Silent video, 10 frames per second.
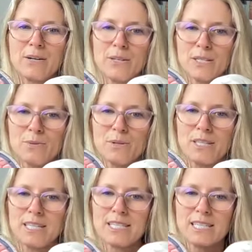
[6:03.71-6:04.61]
That's where
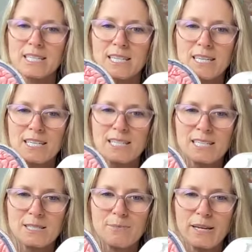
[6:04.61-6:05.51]
this
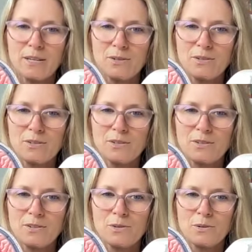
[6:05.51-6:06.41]
spinal
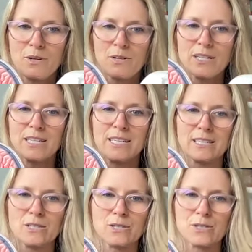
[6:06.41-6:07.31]
cord
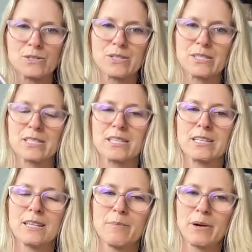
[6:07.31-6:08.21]
enters
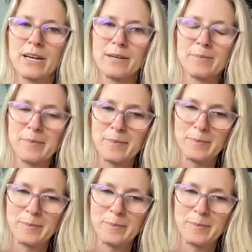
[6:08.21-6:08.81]
the brain